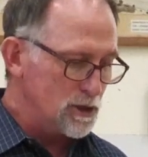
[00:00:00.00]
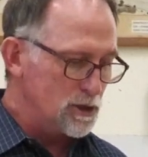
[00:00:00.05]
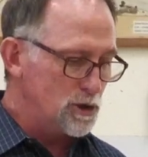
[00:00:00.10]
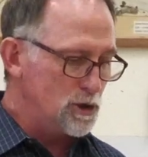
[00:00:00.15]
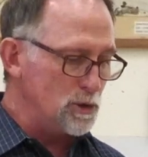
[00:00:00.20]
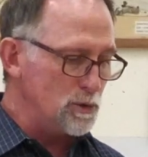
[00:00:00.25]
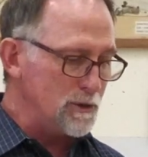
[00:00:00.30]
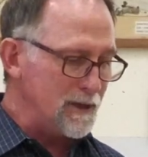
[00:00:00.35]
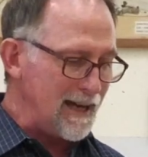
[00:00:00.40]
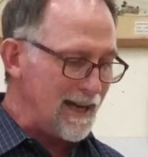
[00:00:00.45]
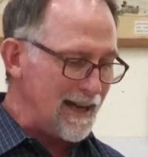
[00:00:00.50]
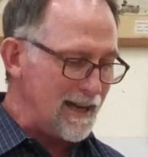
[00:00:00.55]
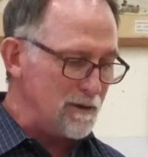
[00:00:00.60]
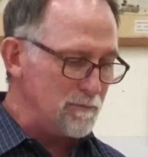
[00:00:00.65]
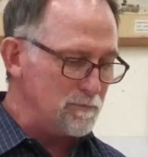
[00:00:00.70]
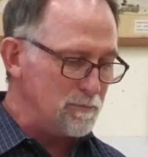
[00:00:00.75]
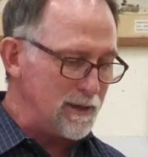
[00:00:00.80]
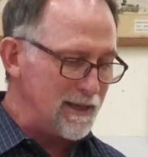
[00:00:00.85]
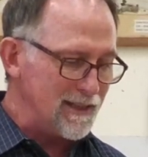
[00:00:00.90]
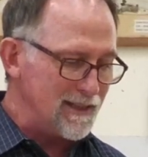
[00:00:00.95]
Do
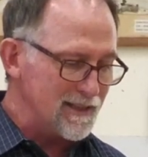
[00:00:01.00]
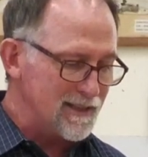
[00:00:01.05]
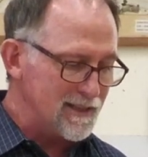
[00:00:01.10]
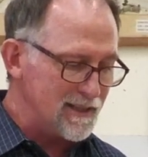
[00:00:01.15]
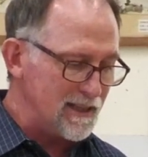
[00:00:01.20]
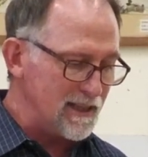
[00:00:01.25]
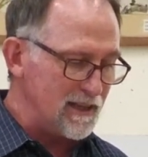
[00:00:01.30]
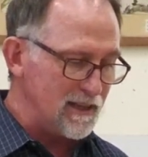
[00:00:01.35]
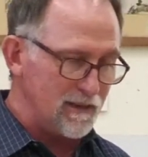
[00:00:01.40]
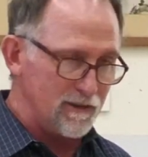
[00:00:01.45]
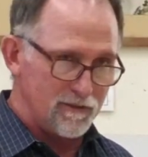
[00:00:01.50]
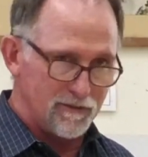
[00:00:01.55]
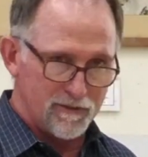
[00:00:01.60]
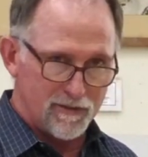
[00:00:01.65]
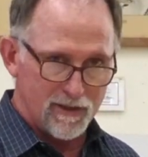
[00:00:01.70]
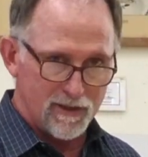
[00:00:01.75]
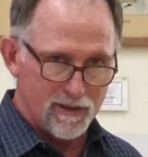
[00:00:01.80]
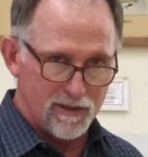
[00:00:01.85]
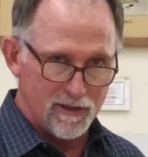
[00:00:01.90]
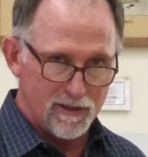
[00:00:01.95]
not be
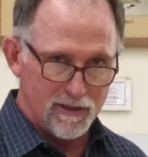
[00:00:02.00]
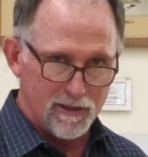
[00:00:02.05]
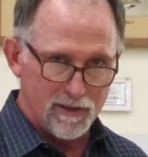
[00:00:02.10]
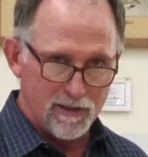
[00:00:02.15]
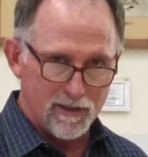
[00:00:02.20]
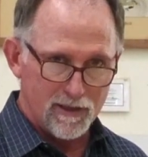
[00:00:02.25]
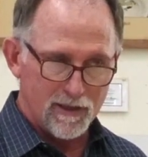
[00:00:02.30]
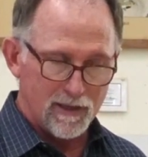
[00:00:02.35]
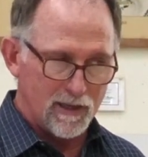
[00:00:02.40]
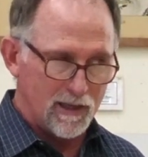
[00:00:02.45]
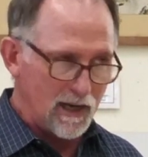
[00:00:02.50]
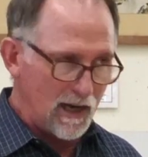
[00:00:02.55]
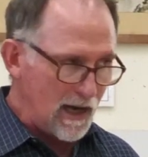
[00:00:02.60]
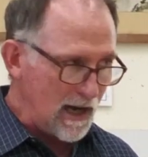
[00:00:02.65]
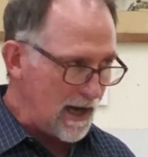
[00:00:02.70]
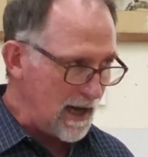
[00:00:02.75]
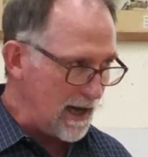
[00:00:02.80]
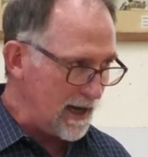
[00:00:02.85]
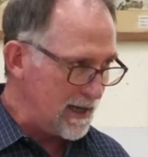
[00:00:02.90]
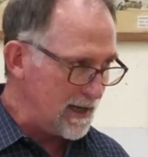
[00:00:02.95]
deceived.
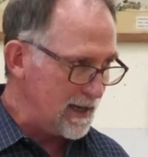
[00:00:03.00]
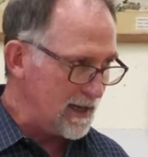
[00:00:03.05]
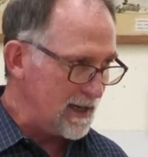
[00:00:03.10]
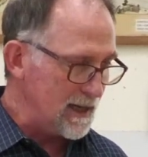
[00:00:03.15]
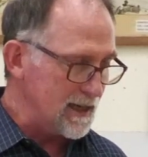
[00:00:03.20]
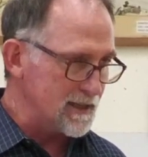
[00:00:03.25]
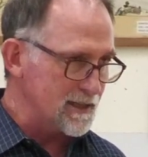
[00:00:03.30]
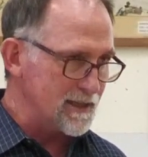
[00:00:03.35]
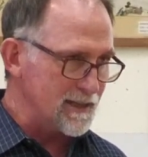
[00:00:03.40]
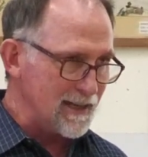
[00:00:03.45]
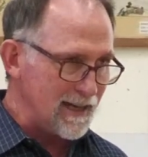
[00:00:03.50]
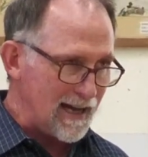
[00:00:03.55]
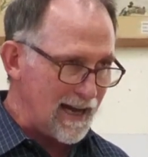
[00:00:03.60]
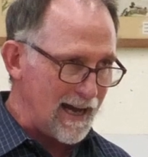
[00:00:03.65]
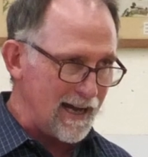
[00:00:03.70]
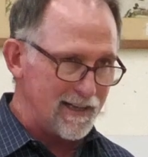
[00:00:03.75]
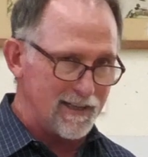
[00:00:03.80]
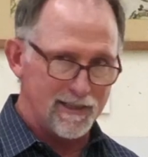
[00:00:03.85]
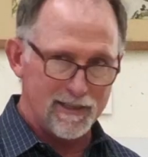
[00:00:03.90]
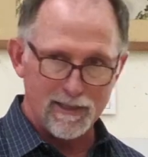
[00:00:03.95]
God is
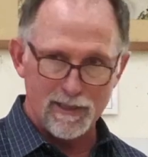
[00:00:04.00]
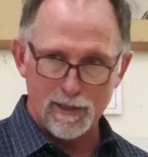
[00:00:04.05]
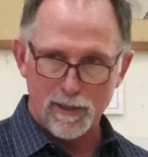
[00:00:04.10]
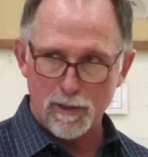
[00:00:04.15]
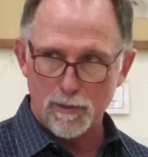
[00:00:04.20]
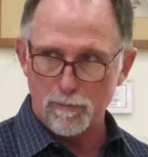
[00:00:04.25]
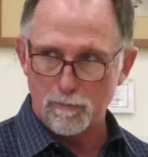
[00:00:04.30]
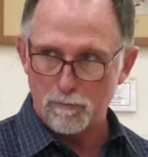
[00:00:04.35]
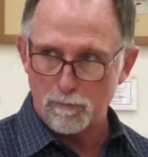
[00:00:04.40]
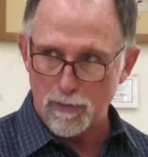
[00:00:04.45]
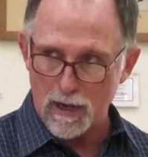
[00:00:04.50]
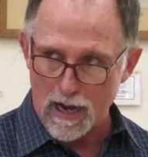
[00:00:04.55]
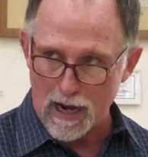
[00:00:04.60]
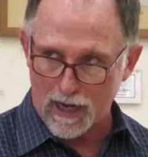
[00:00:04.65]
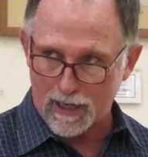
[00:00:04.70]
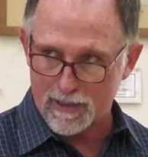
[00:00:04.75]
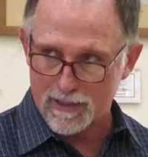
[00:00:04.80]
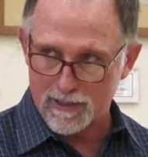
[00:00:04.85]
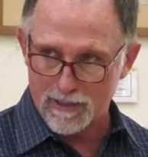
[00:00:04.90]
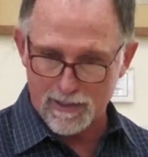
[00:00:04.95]
not
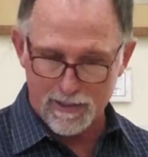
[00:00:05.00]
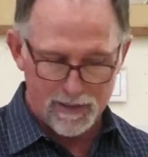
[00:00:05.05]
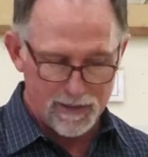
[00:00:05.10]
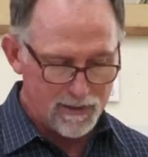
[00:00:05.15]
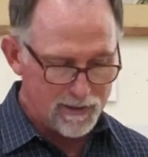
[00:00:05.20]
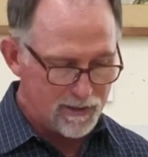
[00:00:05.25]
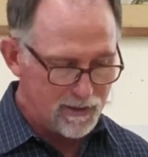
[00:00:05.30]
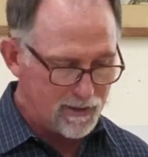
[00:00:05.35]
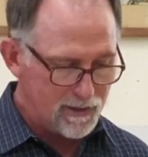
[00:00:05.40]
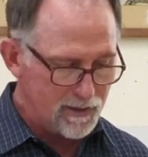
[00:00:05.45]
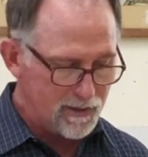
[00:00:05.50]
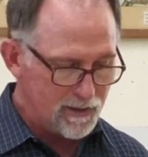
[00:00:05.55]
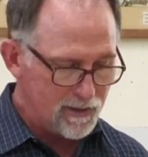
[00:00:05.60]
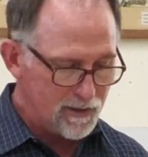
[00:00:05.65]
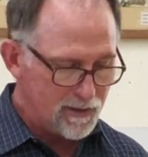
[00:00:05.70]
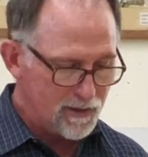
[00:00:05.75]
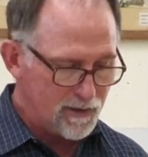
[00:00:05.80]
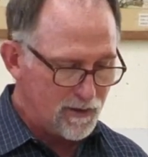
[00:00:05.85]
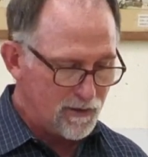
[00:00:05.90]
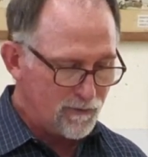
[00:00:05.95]
mocked.
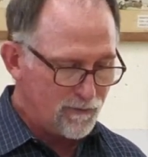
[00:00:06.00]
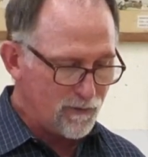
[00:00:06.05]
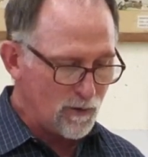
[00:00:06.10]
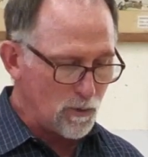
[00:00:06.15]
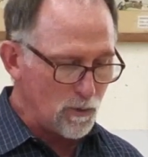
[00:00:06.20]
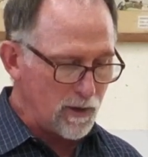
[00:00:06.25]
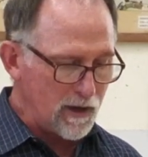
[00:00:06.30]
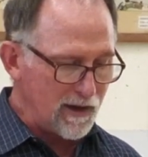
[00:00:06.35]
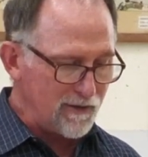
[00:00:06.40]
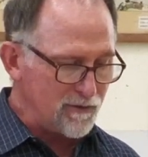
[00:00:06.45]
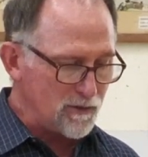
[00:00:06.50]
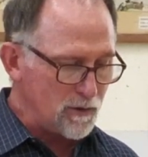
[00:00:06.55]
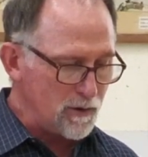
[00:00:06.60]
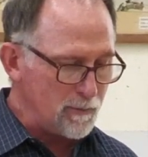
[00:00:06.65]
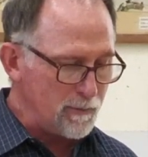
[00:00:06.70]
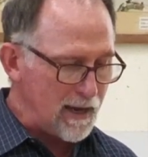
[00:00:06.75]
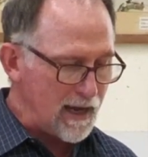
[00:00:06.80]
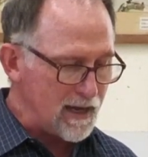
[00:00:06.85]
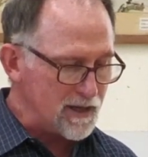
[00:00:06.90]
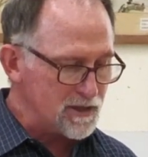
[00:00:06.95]
For whatever a
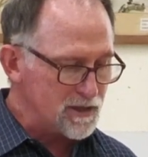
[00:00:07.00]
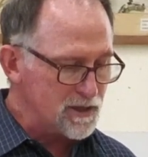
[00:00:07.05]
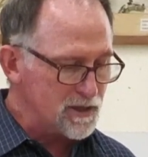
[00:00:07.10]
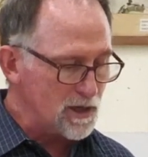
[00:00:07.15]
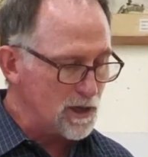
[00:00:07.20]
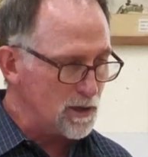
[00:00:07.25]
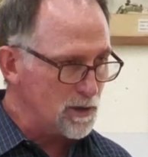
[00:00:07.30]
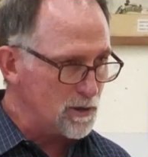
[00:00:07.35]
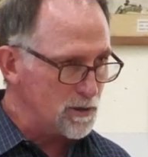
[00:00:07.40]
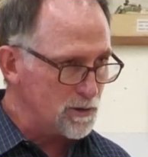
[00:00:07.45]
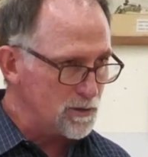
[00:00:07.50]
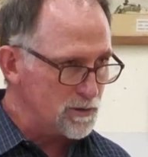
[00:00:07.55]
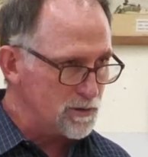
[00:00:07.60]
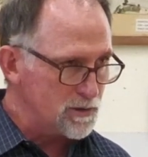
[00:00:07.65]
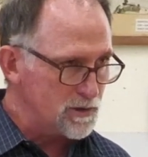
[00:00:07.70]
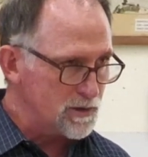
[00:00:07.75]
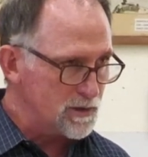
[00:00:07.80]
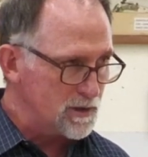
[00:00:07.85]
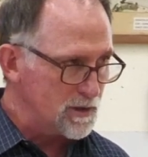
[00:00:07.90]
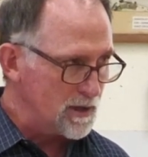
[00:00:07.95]
man
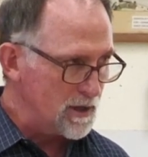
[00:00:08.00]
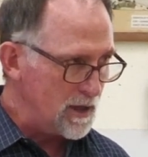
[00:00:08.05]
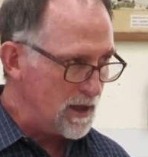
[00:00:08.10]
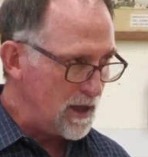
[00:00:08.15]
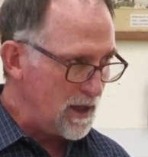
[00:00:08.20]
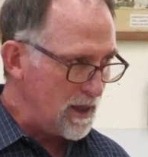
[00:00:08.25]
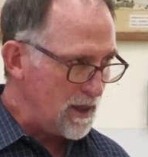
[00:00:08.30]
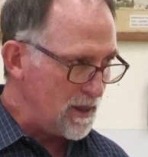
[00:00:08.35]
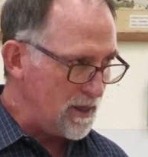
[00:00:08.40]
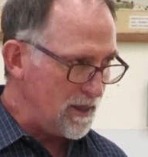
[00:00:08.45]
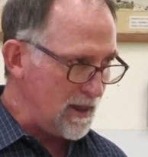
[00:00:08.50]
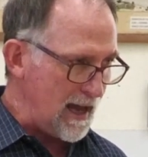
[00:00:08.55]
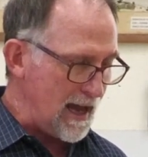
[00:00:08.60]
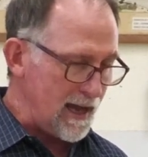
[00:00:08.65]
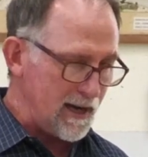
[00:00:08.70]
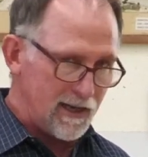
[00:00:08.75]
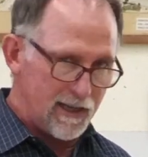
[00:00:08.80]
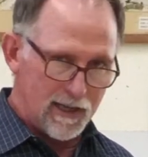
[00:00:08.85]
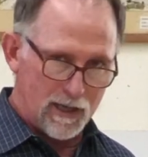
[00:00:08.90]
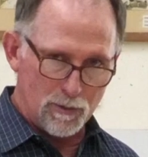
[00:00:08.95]
sows,
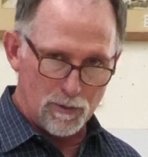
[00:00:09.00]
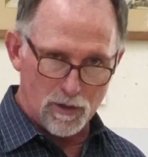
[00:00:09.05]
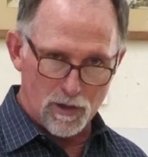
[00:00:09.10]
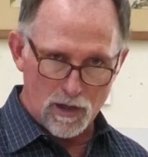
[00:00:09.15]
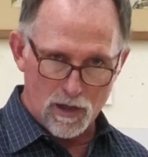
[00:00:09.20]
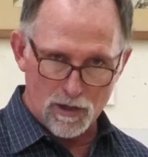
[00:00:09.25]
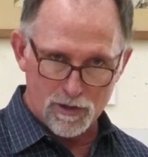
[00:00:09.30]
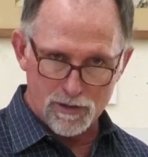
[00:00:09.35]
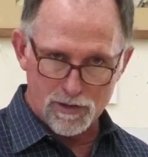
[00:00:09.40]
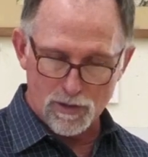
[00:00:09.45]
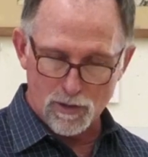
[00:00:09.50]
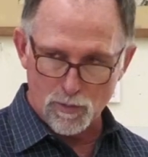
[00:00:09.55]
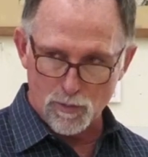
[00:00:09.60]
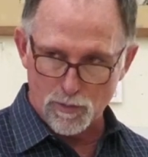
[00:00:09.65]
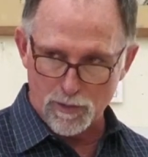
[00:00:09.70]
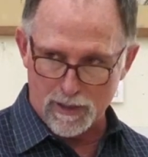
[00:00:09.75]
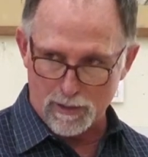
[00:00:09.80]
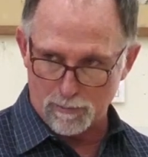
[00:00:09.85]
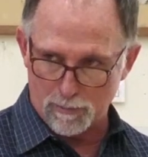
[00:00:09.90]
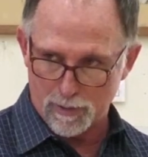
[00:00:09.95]
that he will also
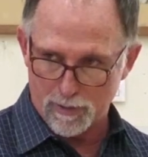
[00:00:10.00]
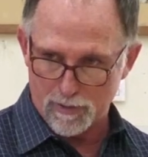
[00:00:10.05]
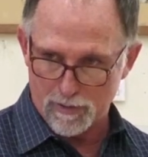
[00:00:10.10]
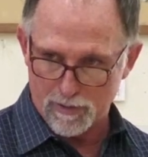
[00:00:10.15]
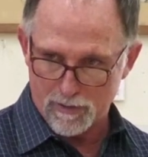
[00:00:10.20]
reap.